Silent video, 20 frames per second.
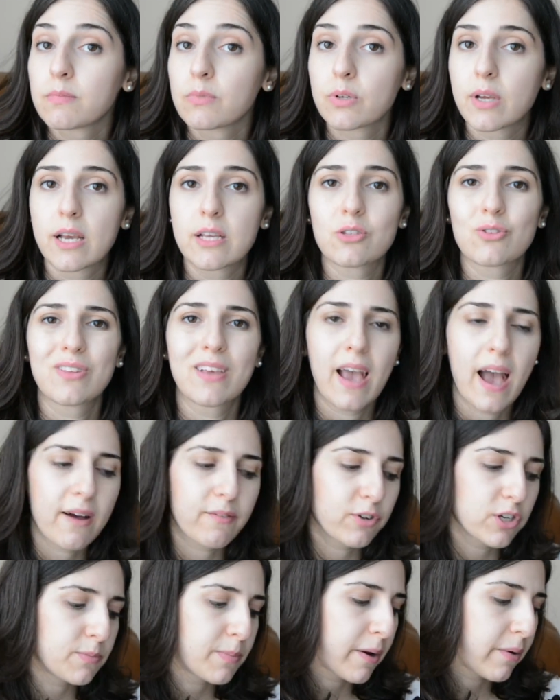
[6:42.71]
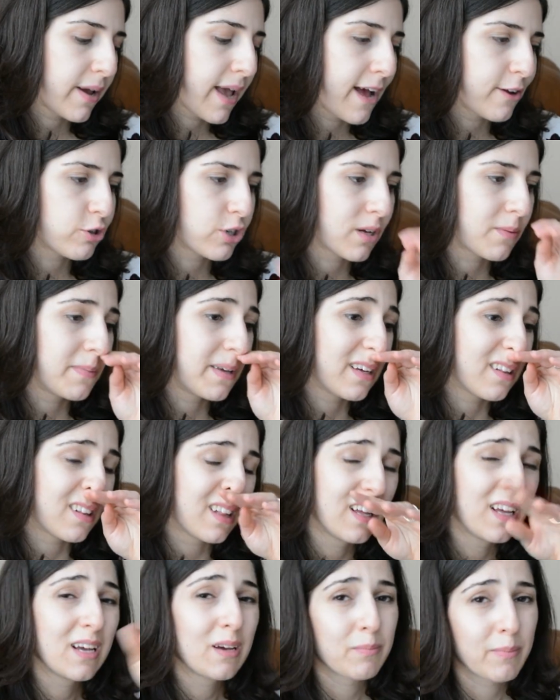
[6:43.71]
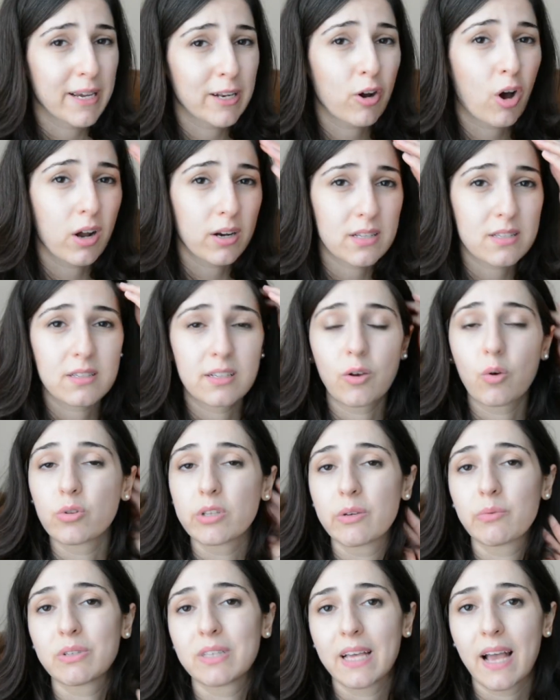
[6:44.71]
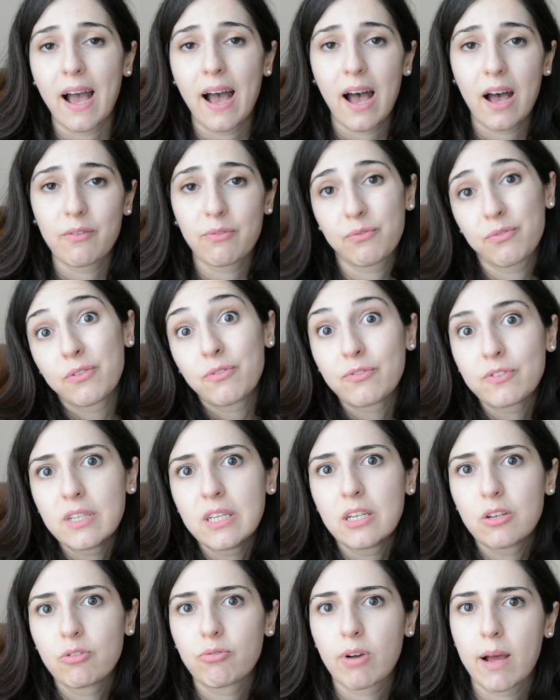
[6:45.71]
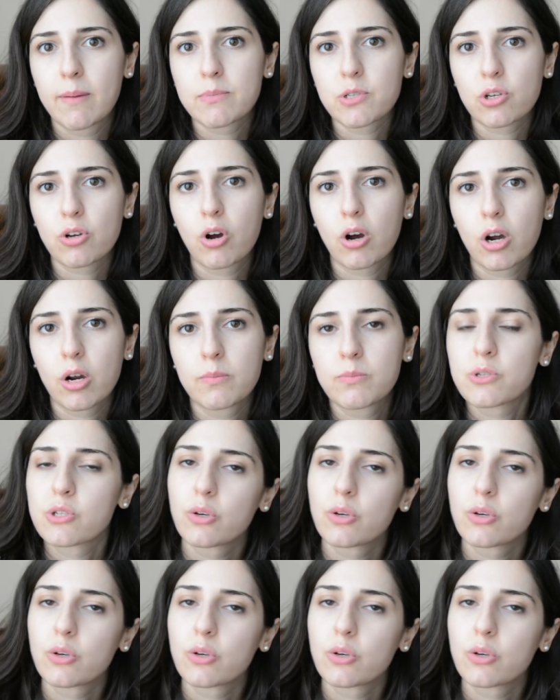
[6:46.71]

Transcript: Okay, so the average bariatric meal might honestly only really have 15 grams of carbs.